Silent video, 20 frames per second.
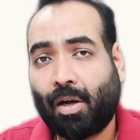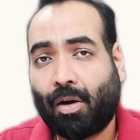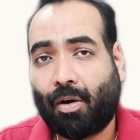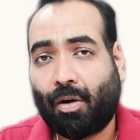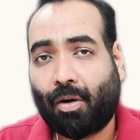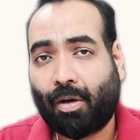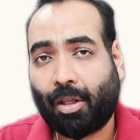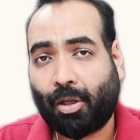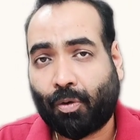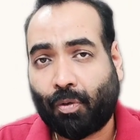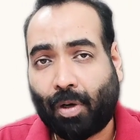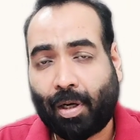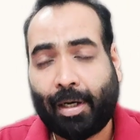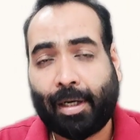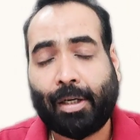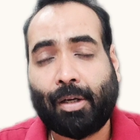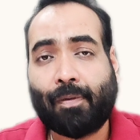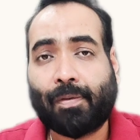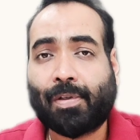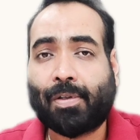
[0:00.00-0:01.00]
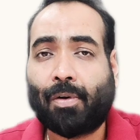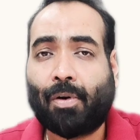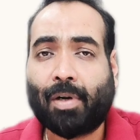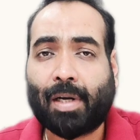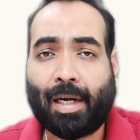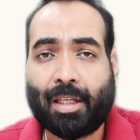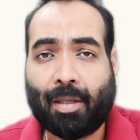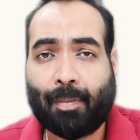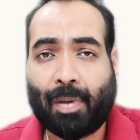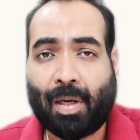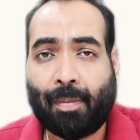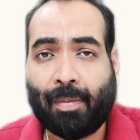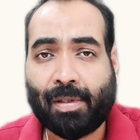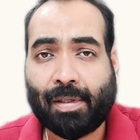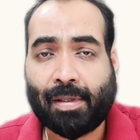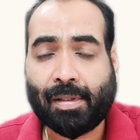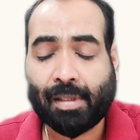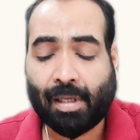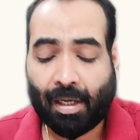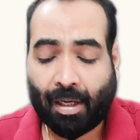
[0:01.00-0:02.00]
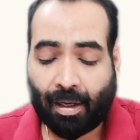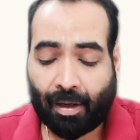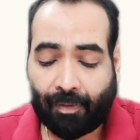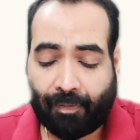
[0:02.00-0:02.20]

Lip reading: or the quality of stock at the premises.